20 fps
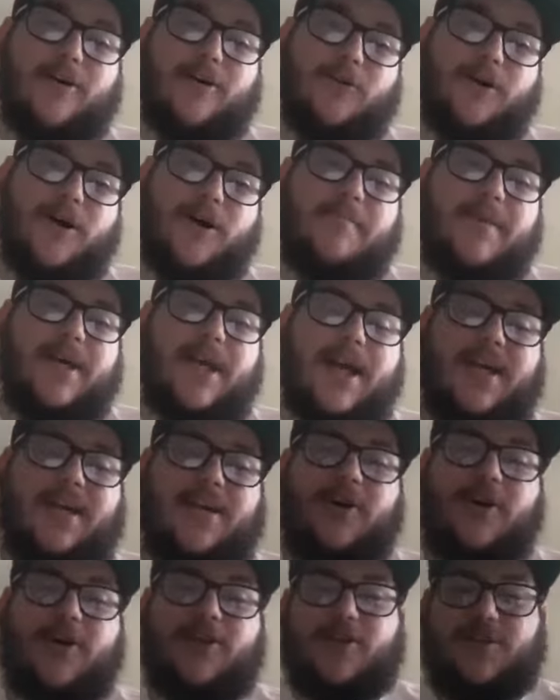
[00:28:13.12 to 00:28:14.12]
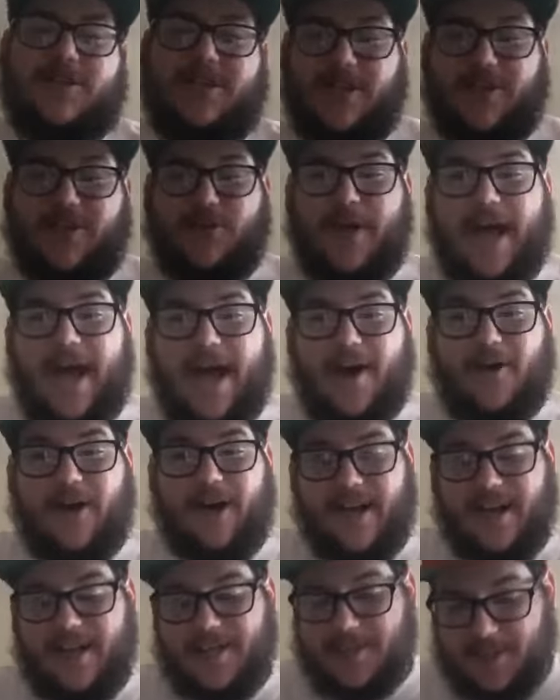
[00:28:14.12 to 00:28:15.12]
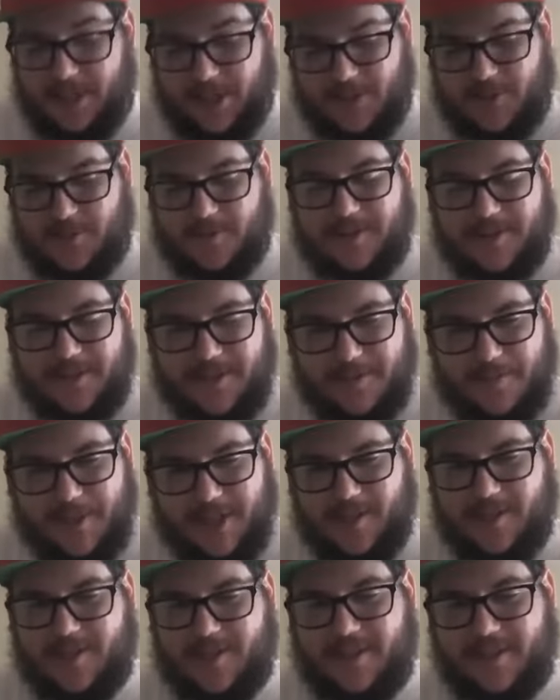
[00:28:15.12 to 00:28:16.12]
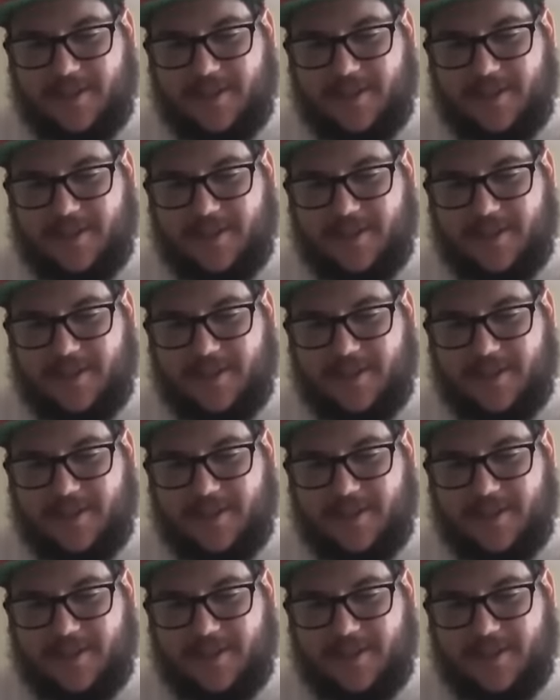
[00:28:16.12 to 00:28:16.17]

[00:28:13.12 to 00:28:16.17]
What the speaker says: I mean, I could also tell you how I got in touch with his manager.